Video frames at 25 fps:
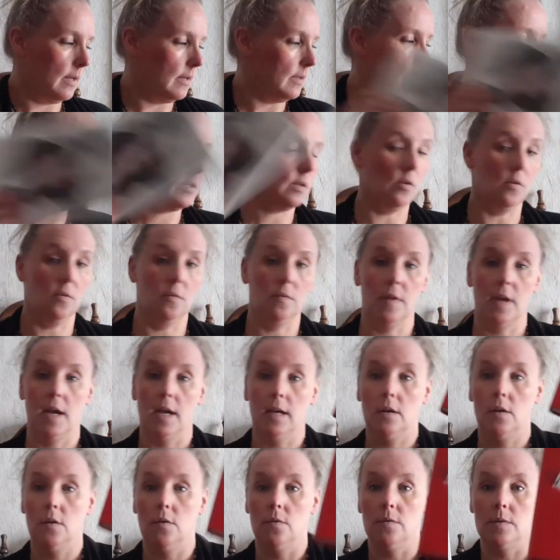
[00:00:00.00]
So
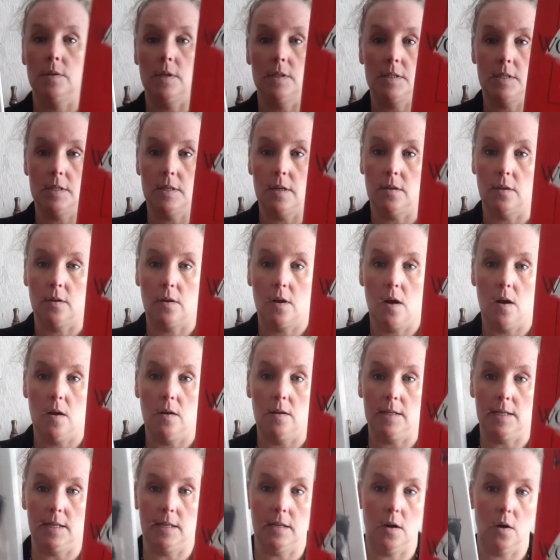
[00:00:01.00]
that's another
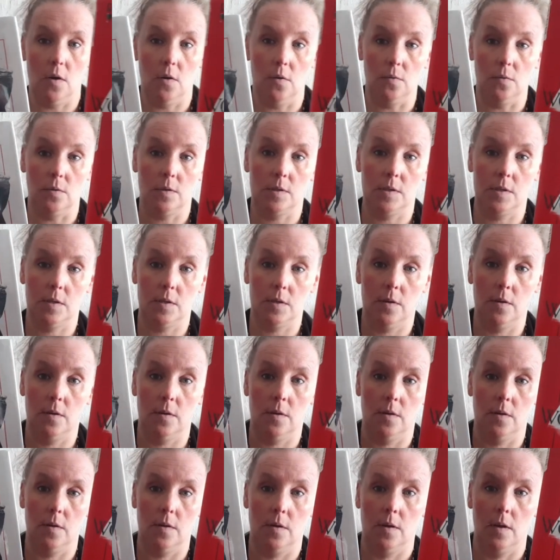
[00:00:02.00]
Colleen Oakes
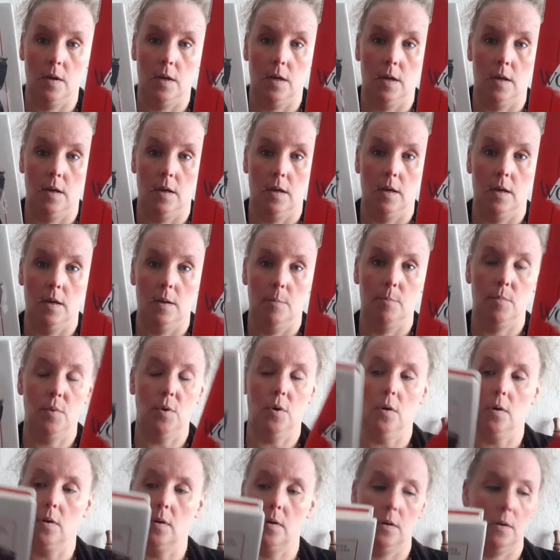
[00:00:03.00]

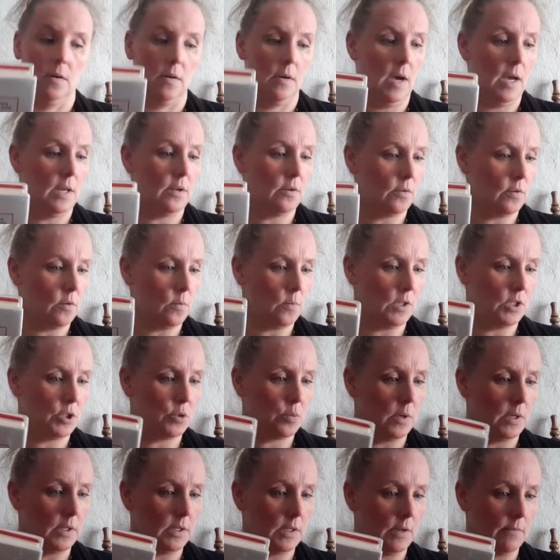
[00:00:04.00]
book. I don't know which
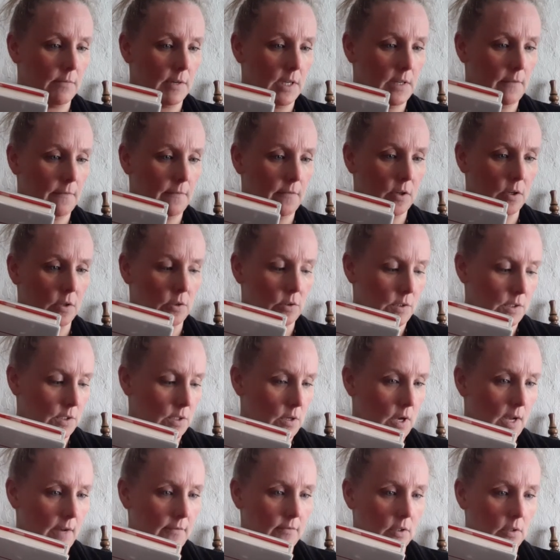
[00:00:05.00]
one you read first. I'll
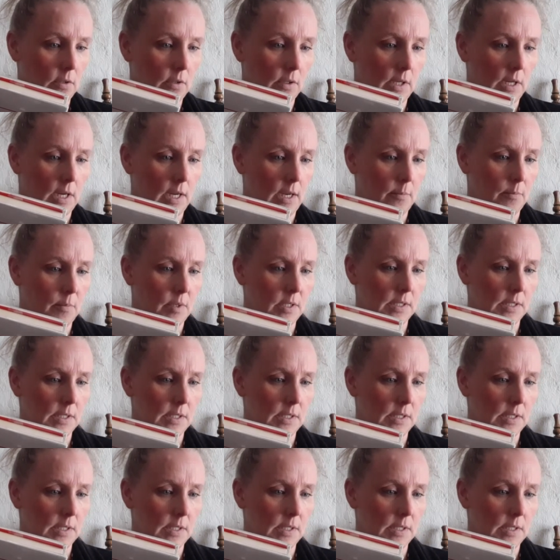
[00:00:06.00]
have to look it up, but